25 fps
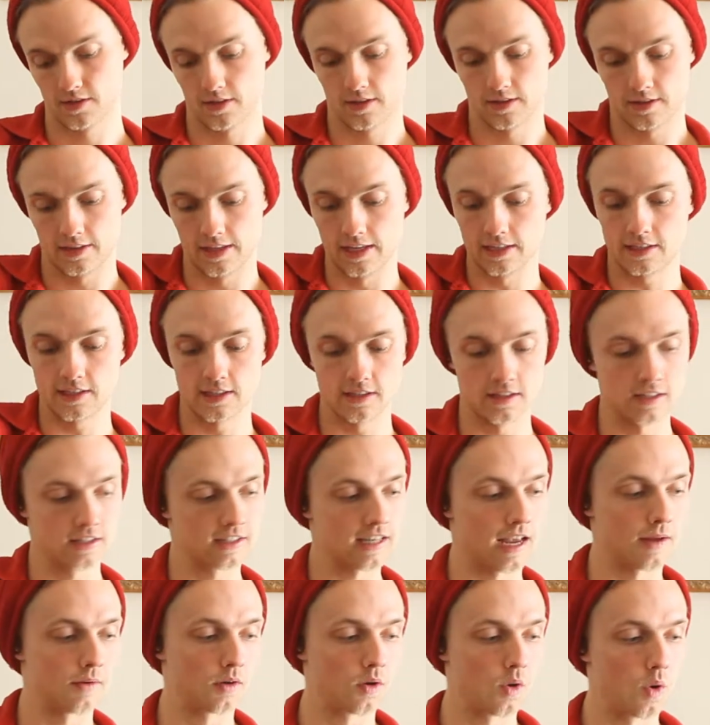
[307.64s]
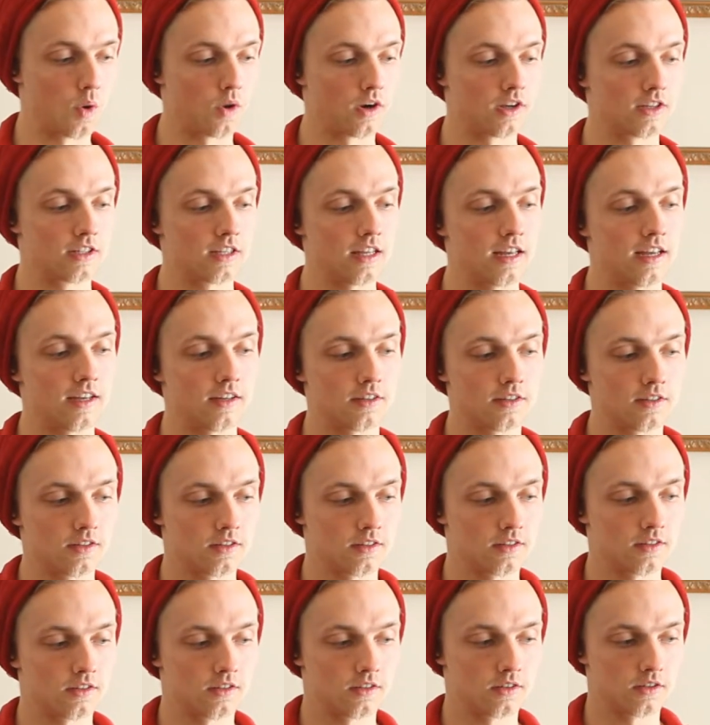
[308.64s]
This is the same chord as this,
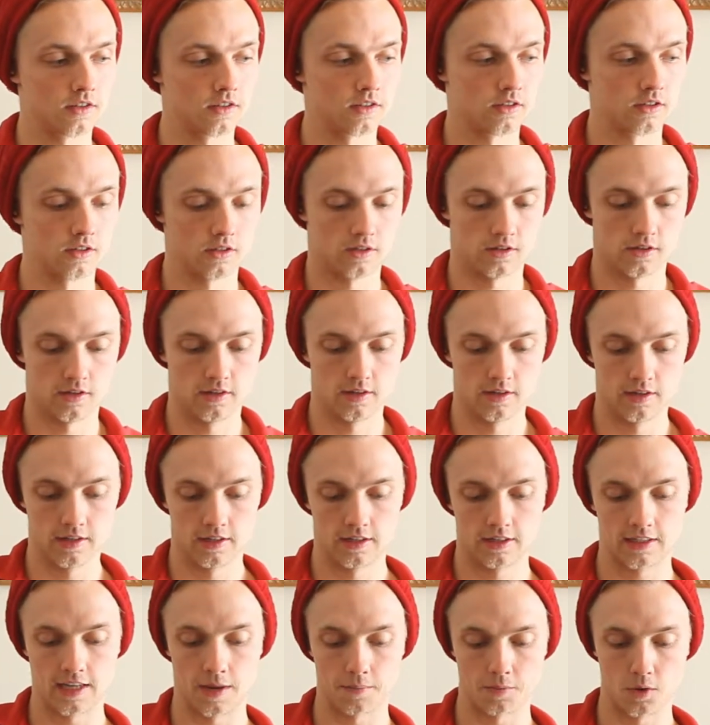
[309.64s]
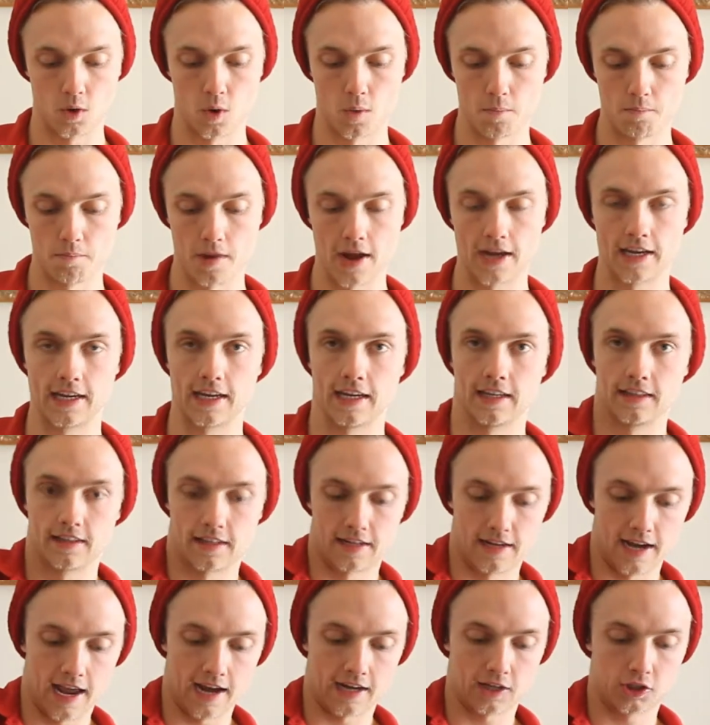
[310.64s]
except you're making the
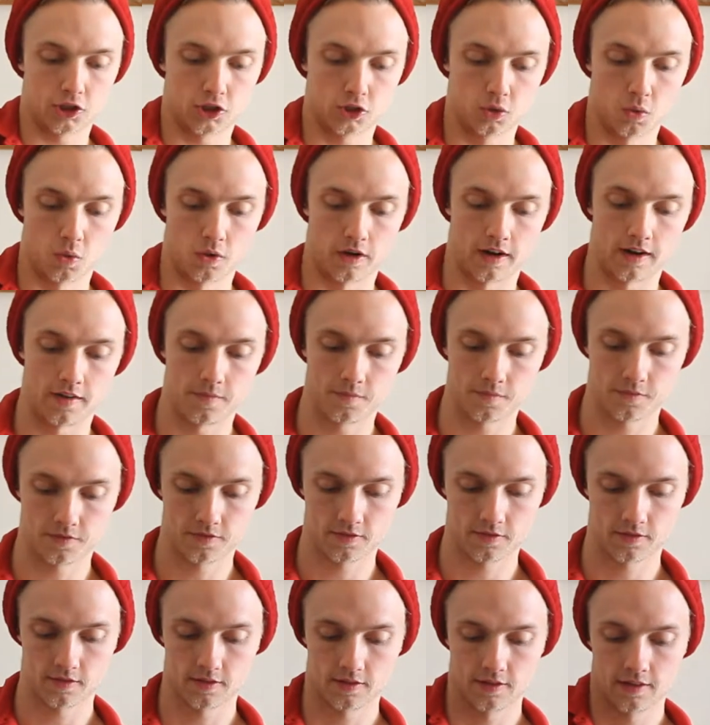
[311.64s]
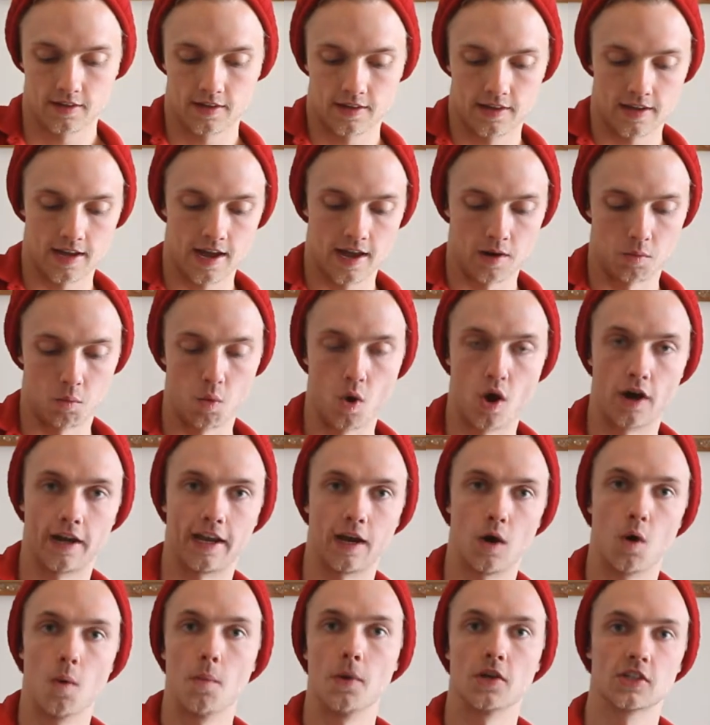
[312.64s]
neck shorter and
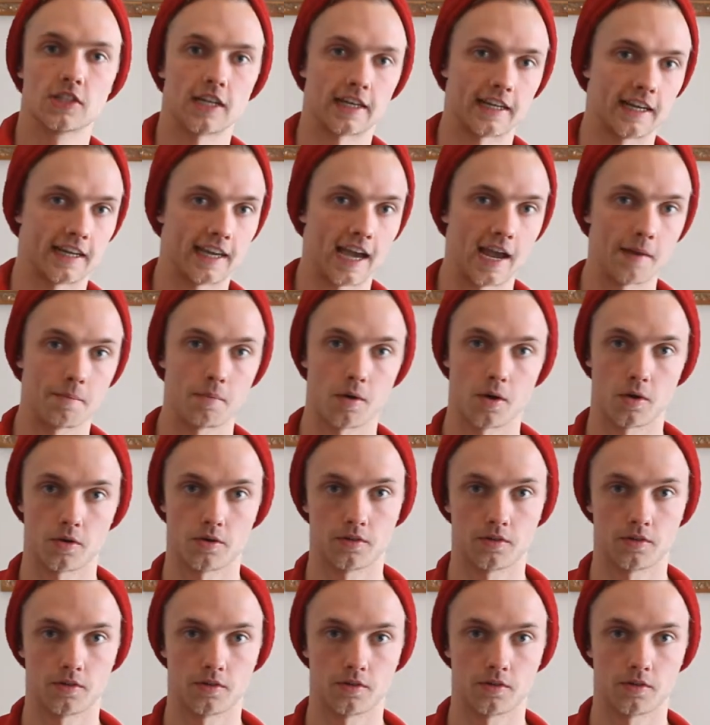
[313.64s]
working almost like a capo.